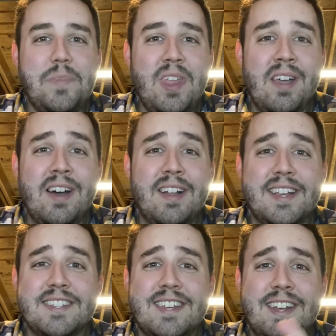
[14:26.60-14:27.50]

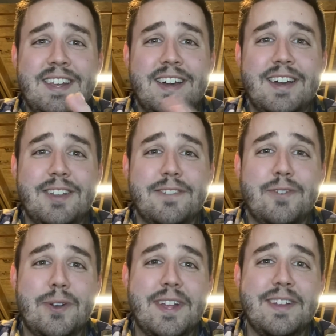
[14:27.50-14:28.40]
Like I said, looking
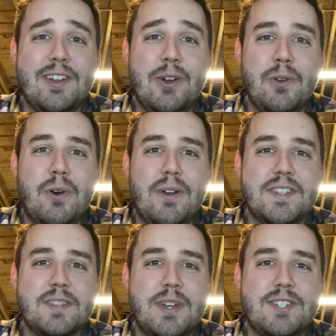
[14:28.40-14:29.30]
forward to getting to know you all
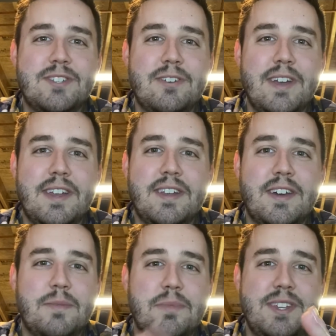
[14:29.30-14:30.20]
this semester,
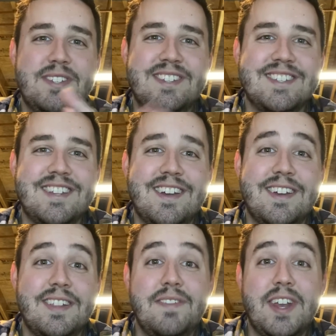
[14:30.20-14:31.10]
and please just
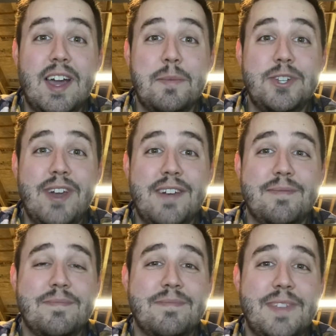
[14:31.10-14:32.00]
leave any comments you have.
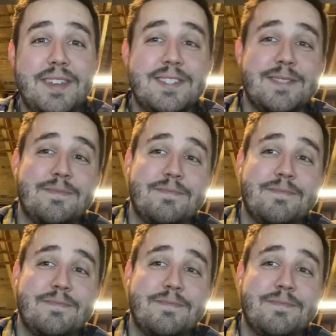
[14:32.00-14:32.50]
Thanks.